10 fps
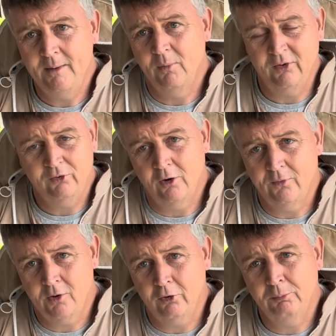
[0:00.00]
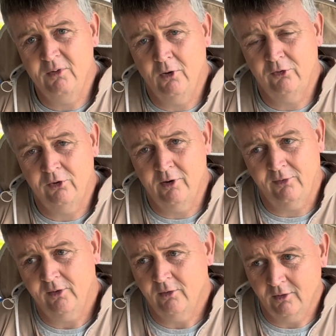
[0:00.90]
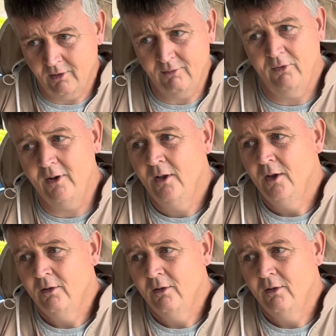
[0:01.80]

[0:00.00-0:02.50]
myself that cost me virtually nothing than a lovely